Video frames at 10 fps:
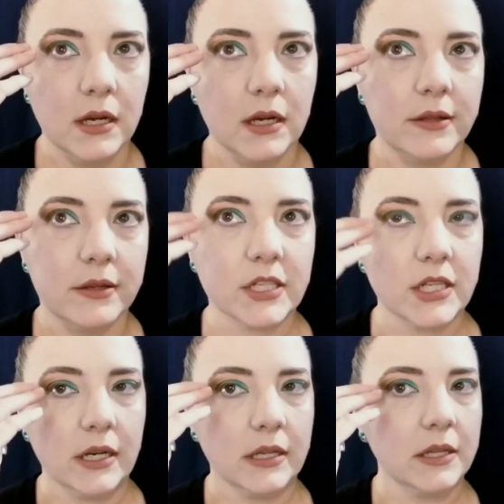
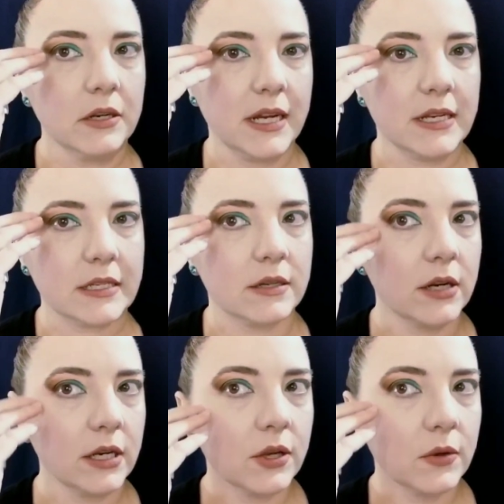they're kind of starting
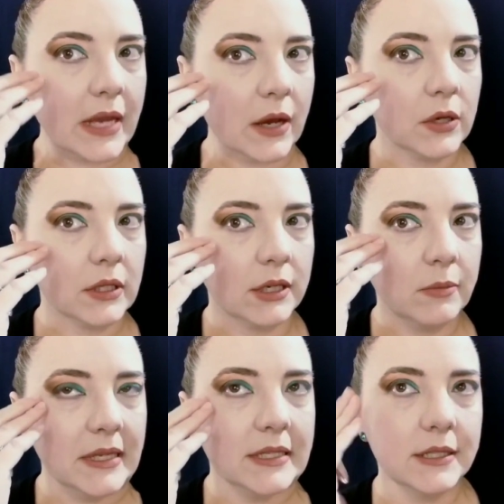to go down a little
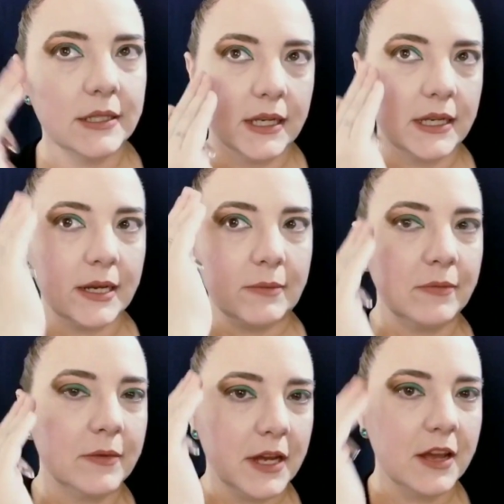bit, and I'm
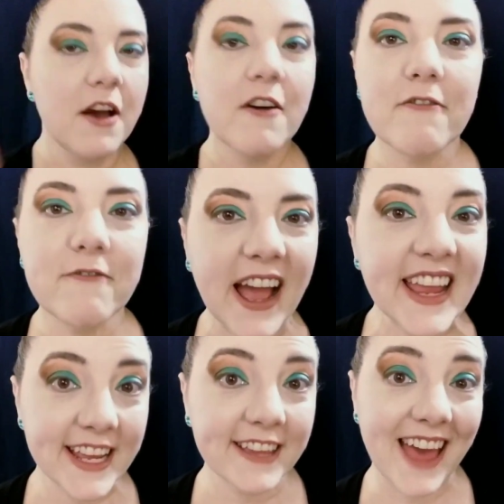
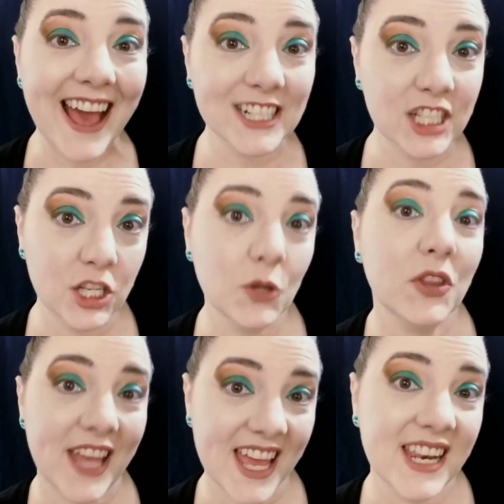fighting that tooth
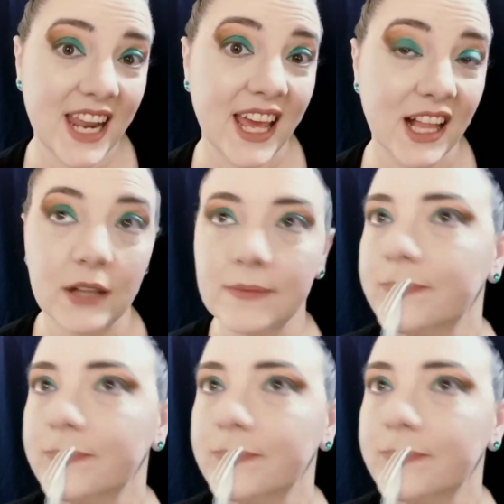and nail.